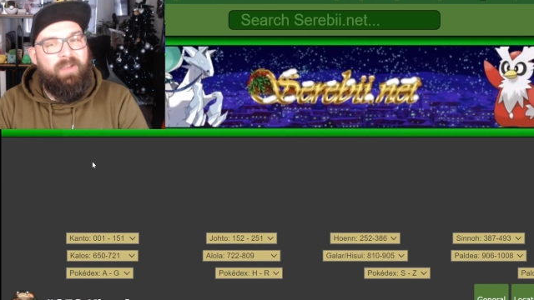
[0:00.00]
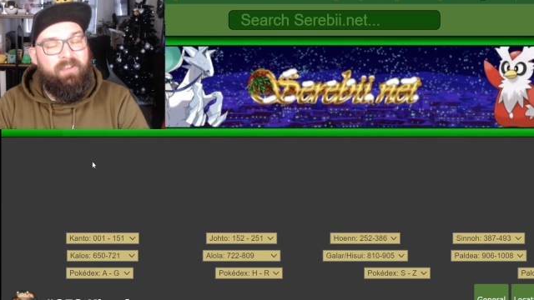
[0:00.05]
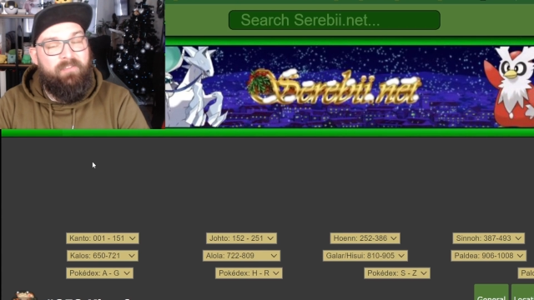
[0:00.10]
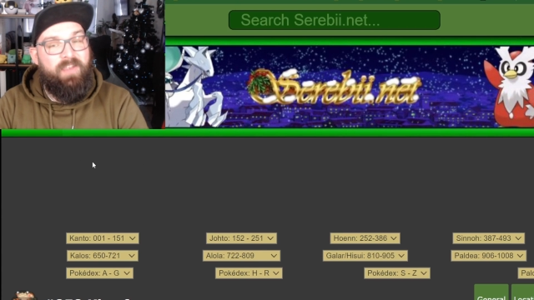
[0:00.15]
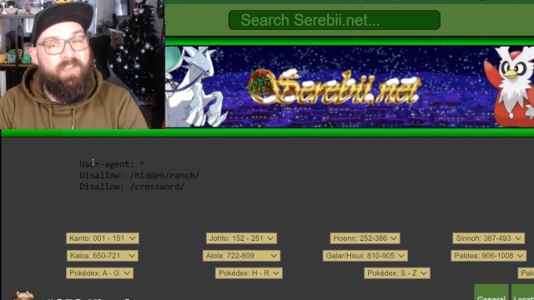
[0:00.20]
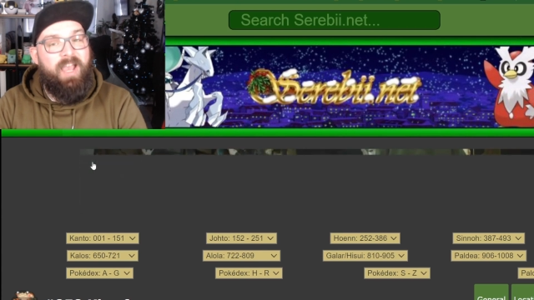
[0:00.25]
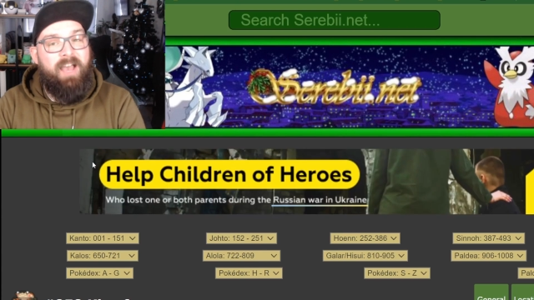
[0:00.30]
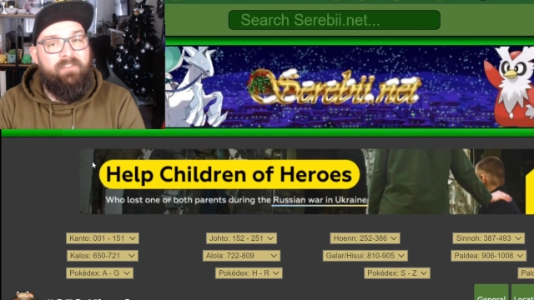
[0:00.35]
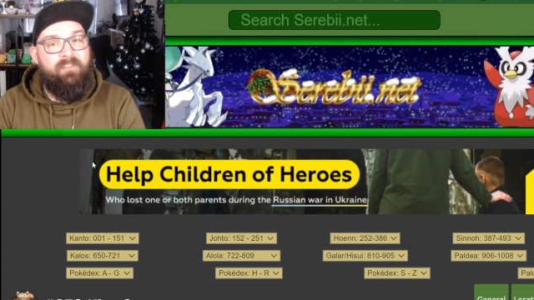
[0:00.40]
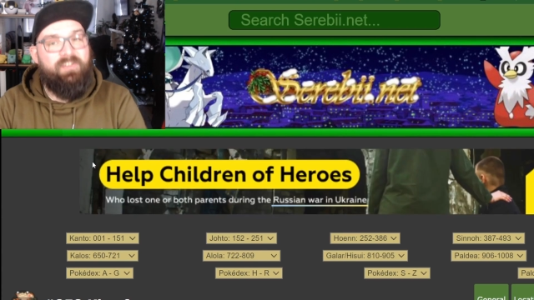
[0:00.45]
if
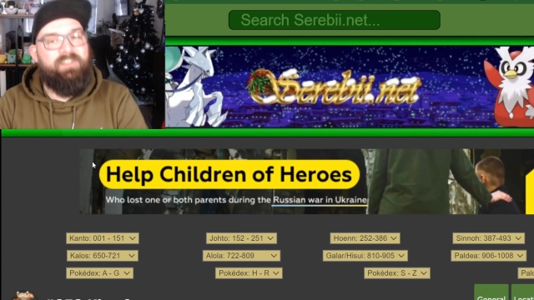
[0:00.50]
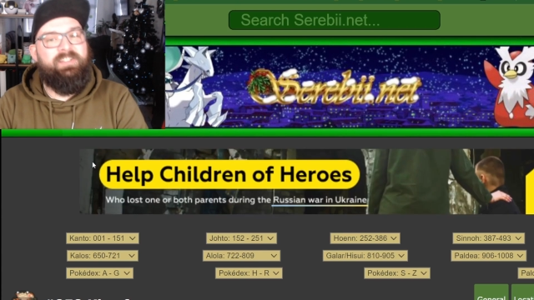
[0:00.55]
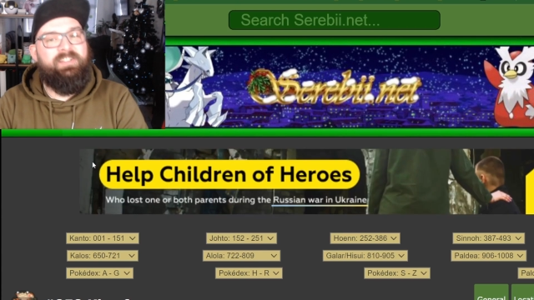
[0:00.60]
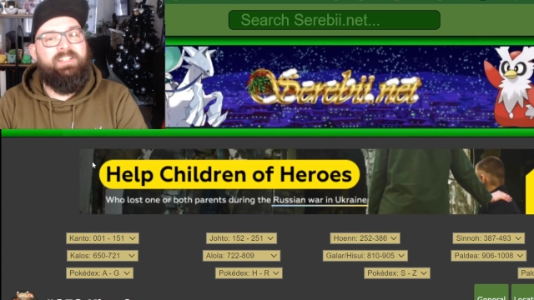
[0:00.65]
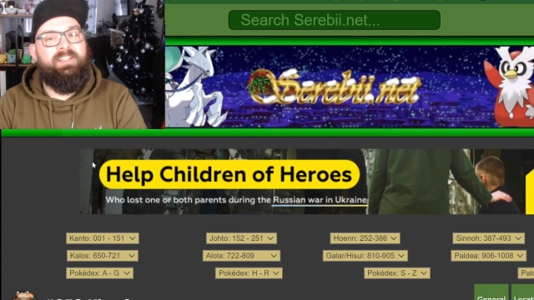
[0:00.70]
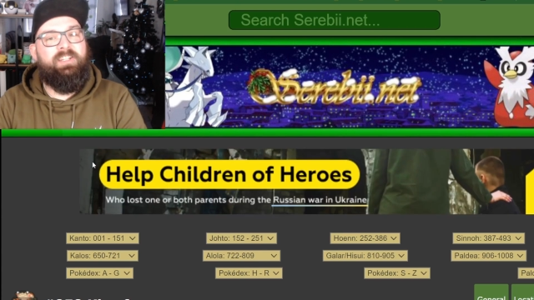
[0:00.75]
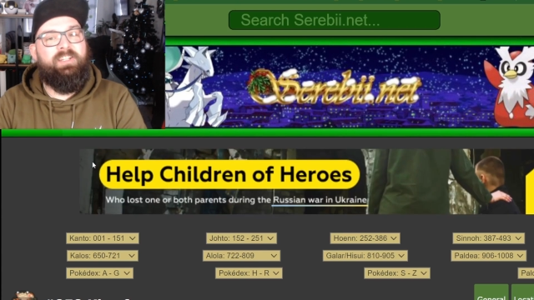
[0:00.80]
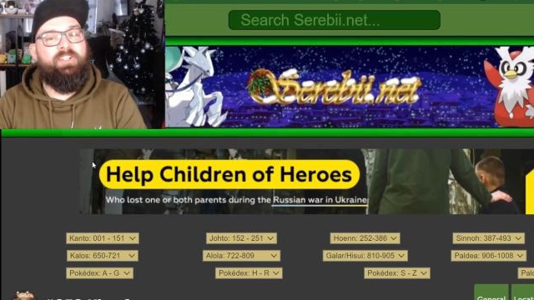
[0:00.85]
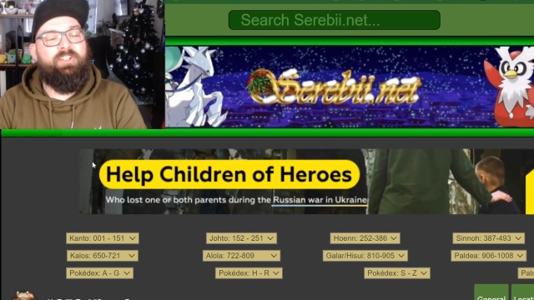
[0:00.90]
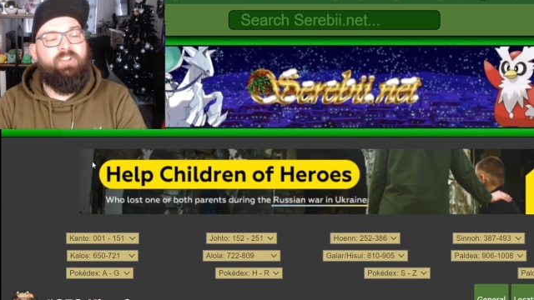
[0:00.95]
you haven't
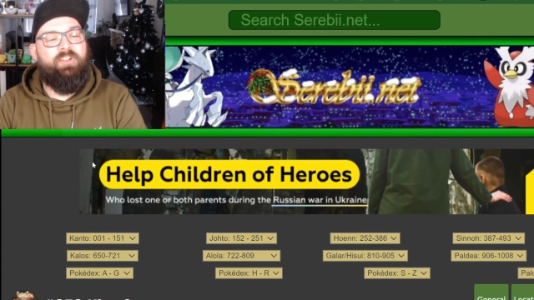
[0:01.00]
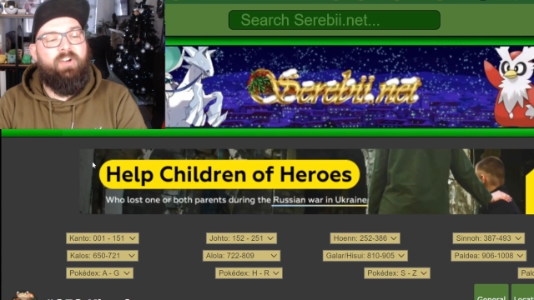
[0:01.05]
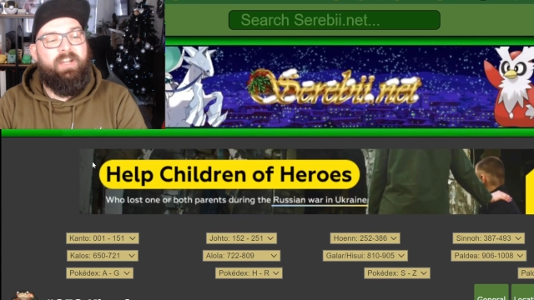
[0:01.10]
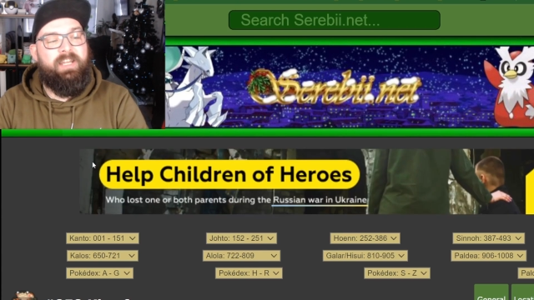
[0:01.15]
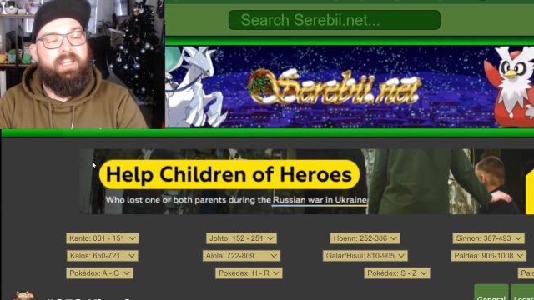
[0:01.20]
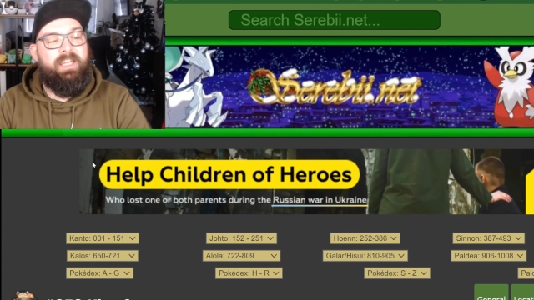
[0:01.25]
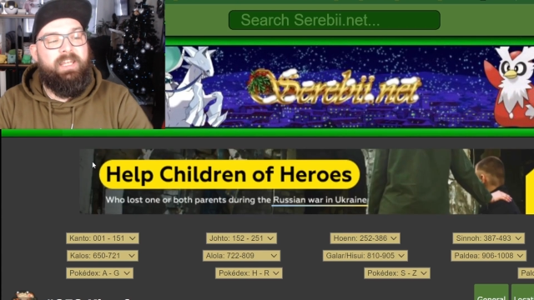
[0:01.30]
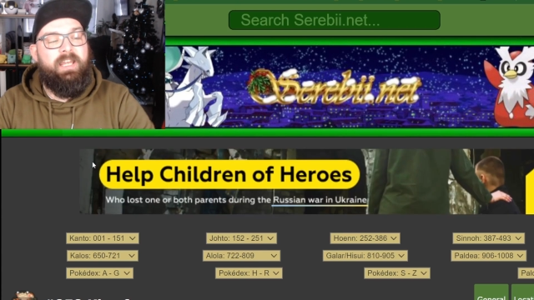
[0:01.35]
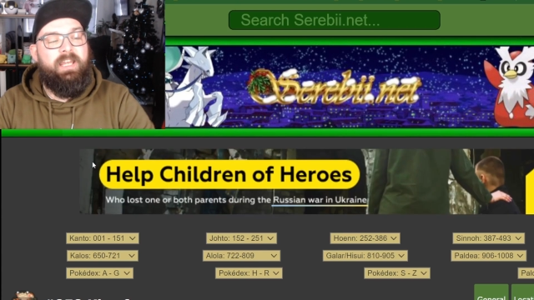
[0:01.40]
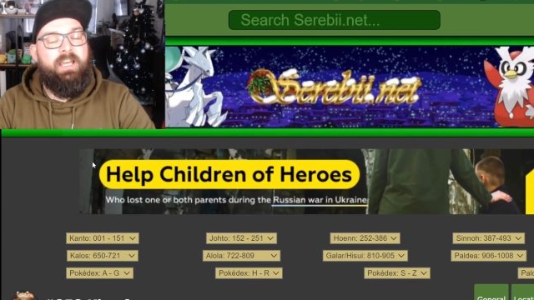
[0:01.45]
seen this
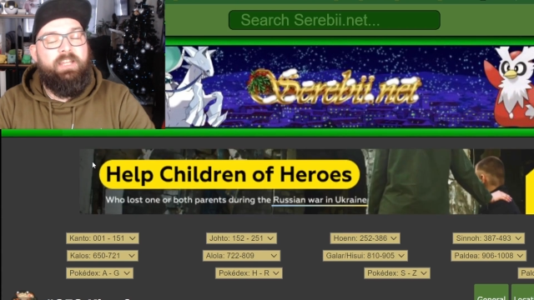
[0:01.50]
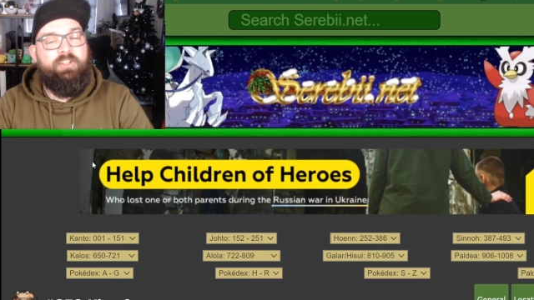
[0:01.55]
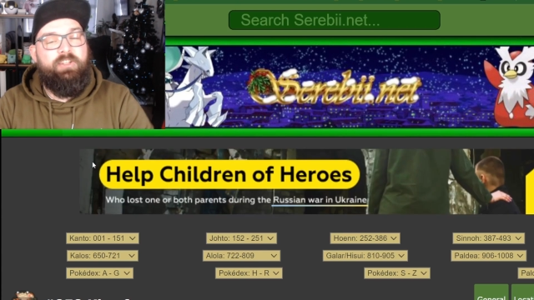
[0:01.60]
shiny,